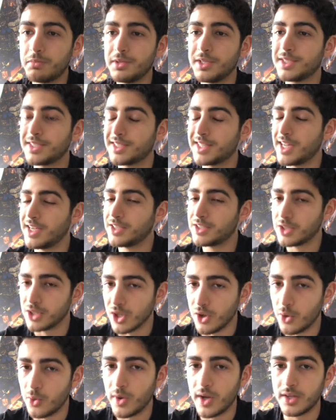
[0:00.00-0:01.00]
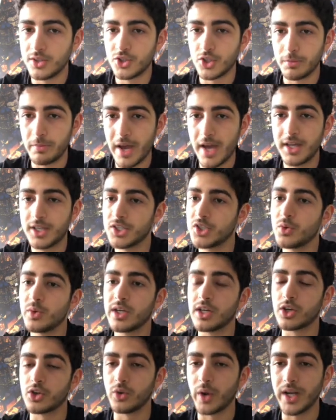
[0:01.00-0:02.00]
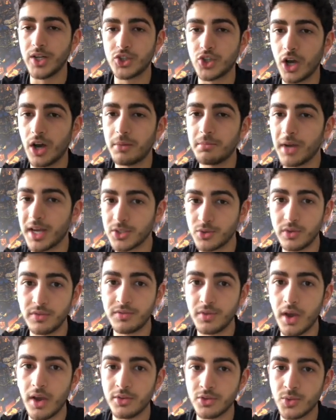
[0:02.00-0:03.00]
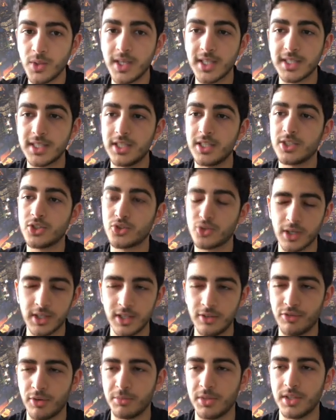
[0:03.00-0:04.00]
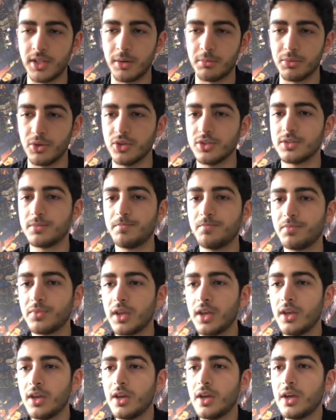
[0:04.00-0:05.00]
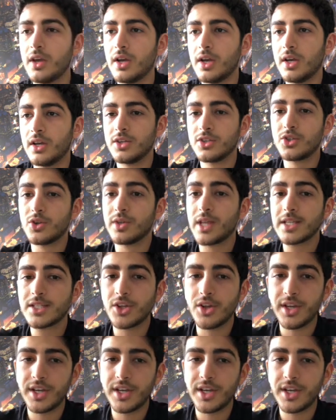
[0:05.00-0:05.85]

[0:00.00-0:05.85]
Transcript: this stays low, and Japan is doing a great job, as you can see strictly from the numbers. So that's all I